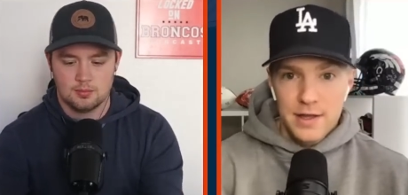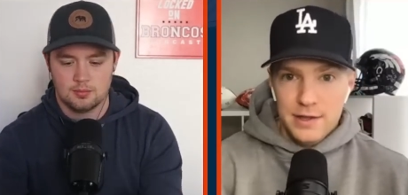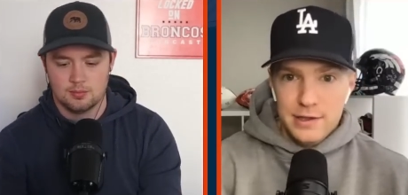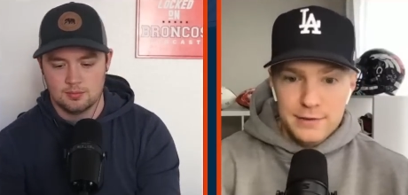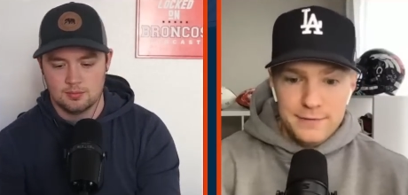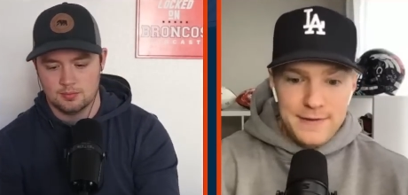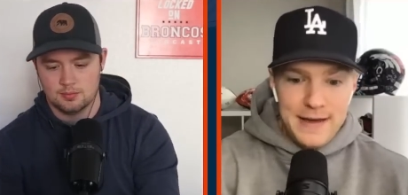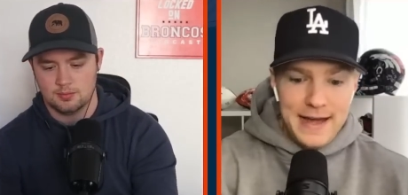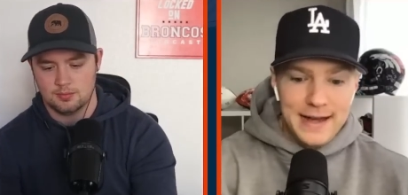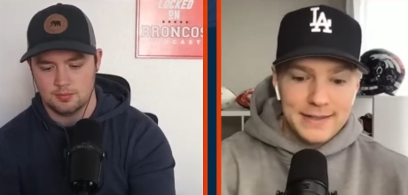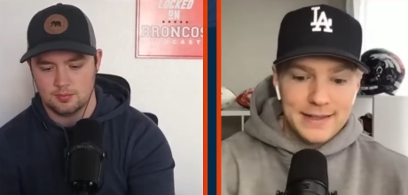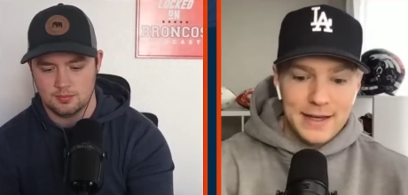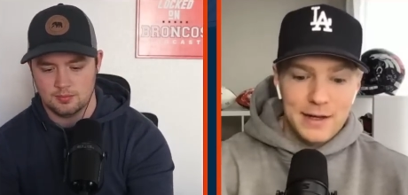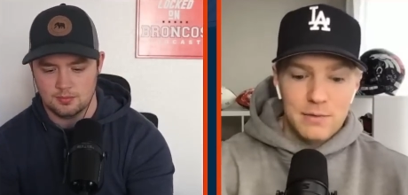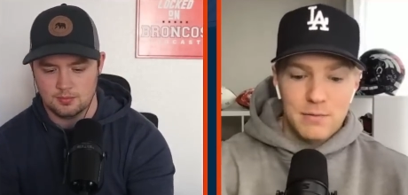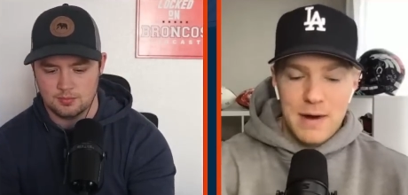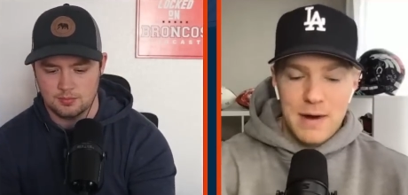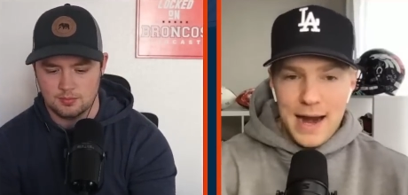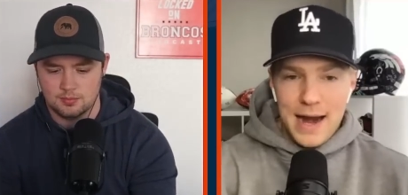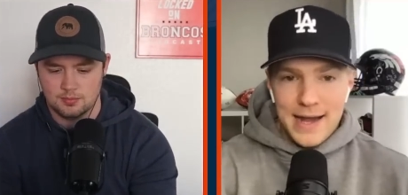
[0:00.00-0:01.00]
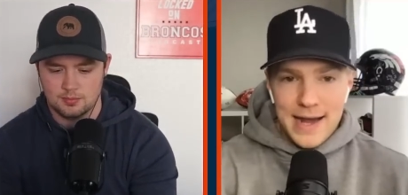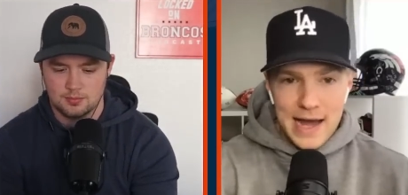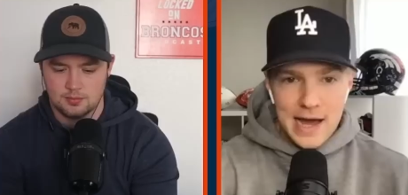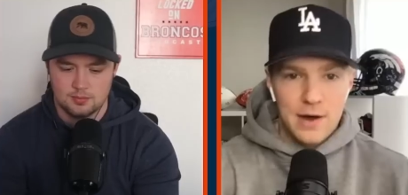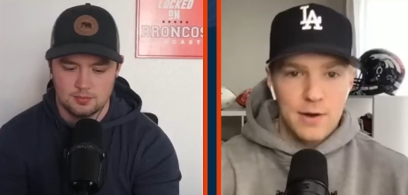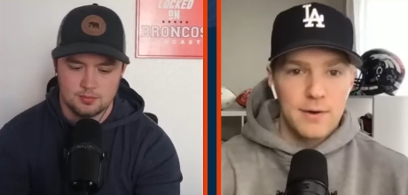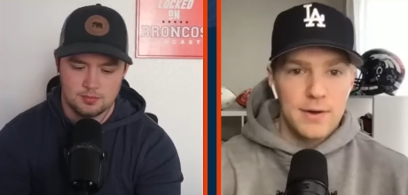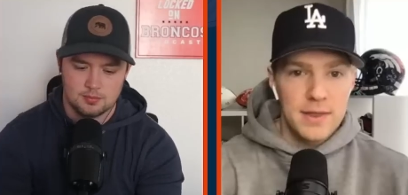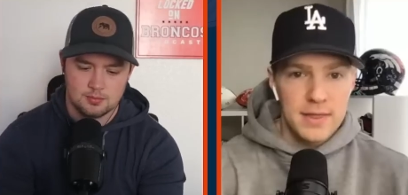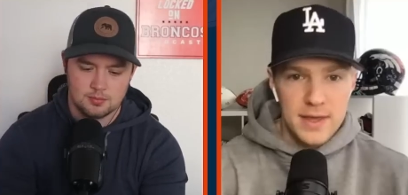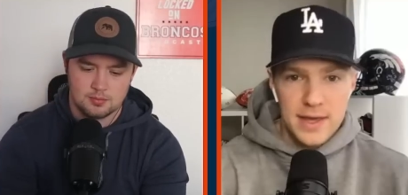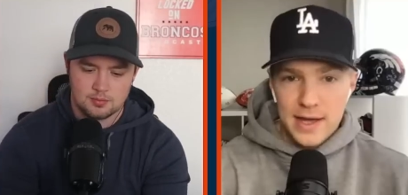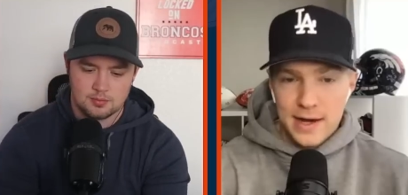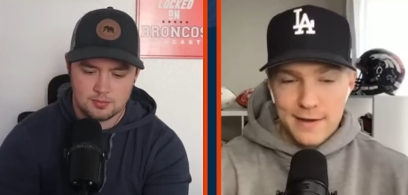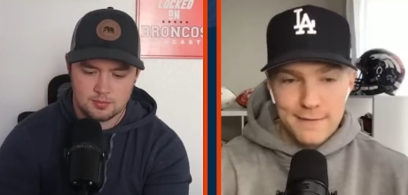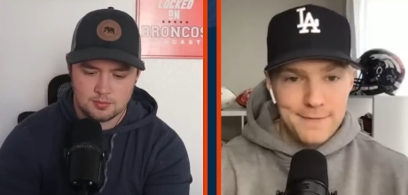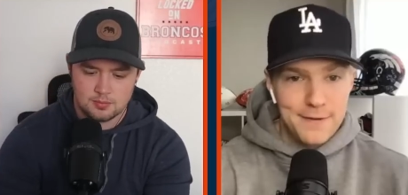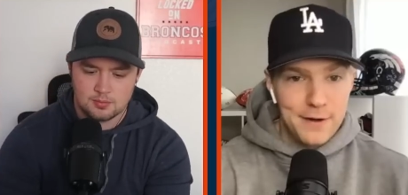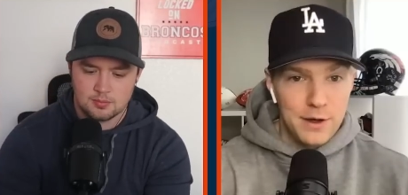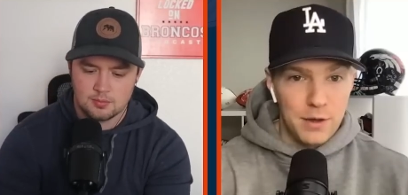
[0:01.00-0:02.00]
Speaker 1: the fact that right now in the
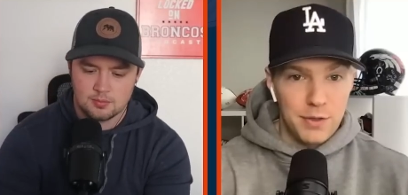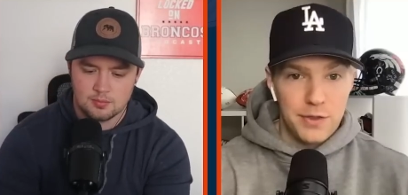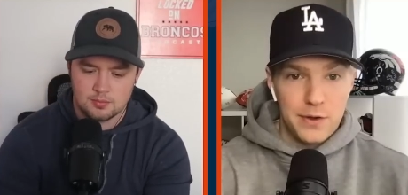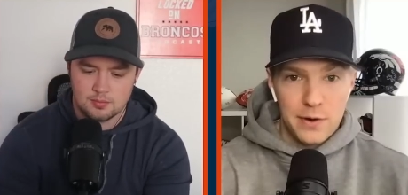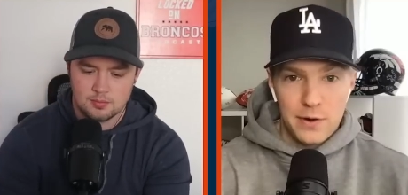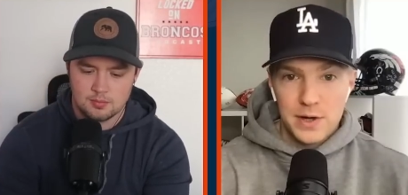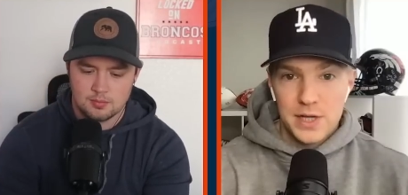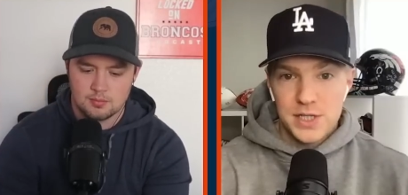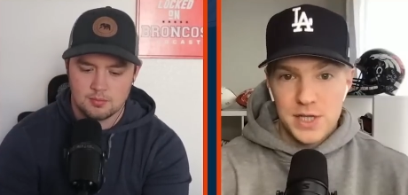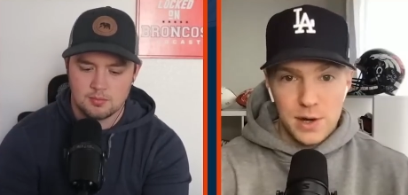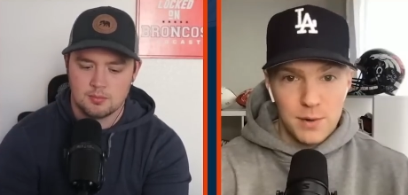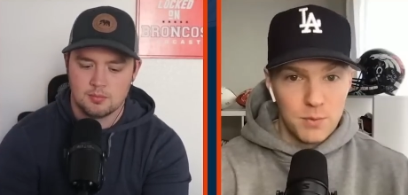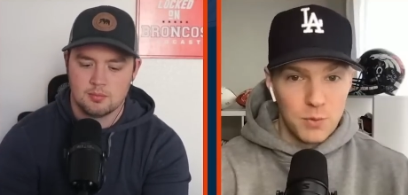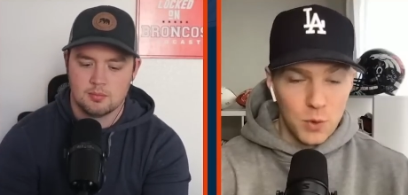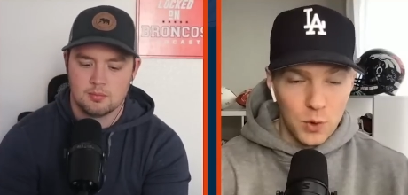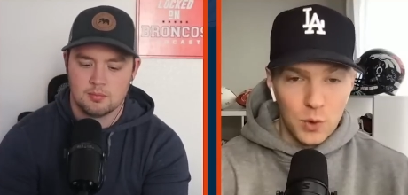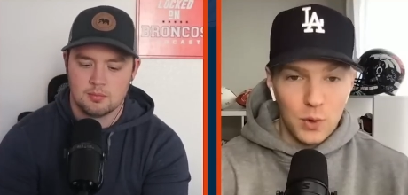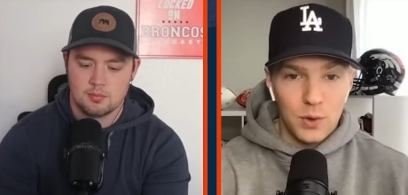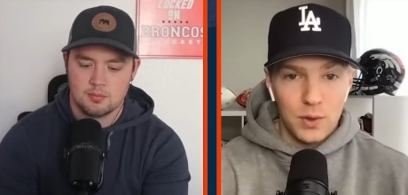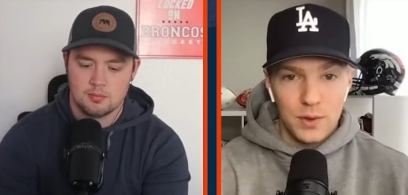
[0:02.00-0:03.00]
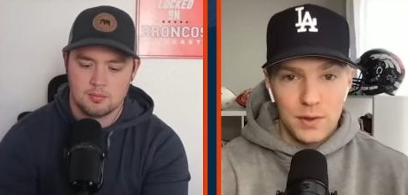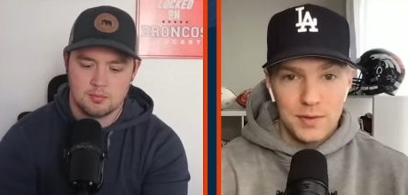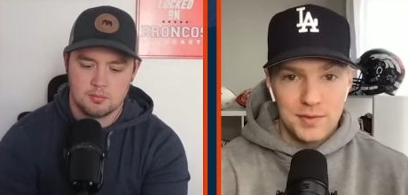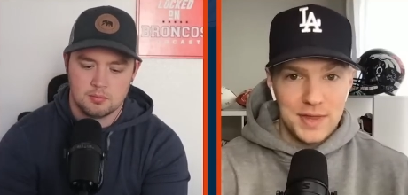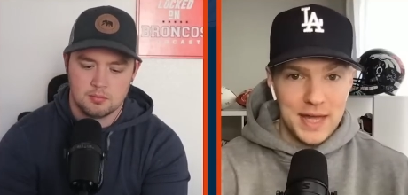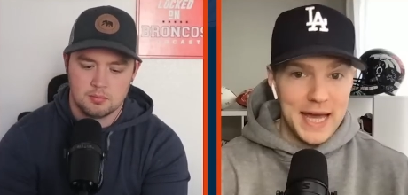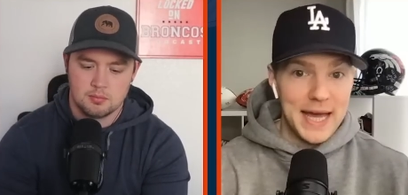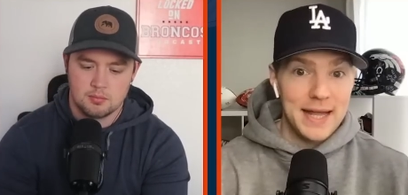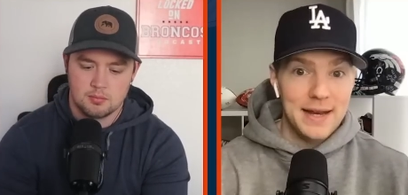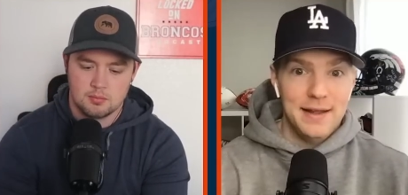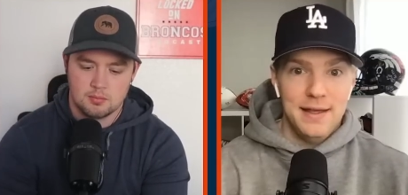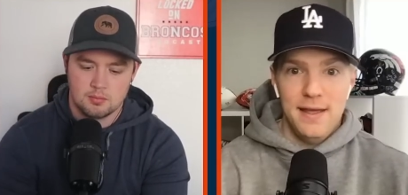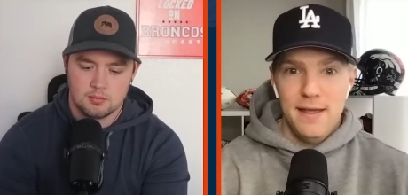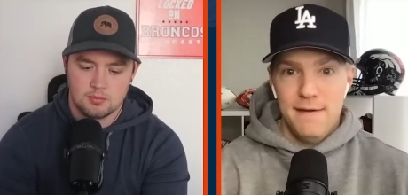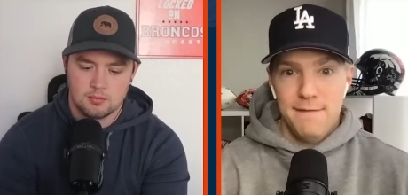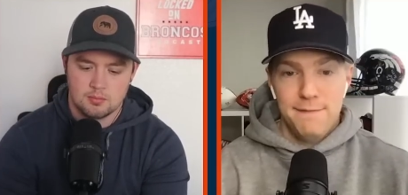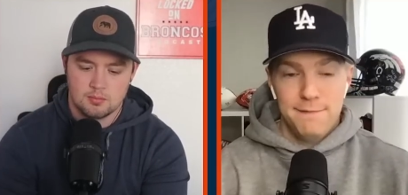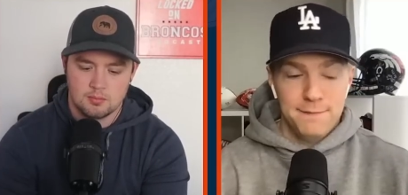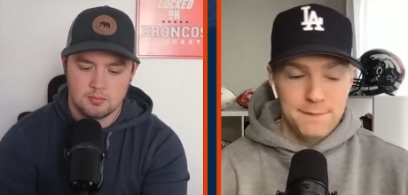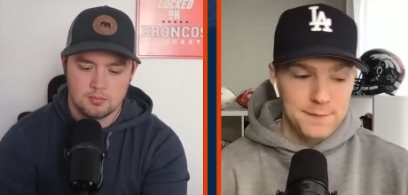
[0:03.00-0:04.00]
NFL there is a rule that
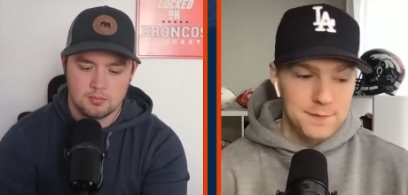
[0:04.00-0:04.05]
if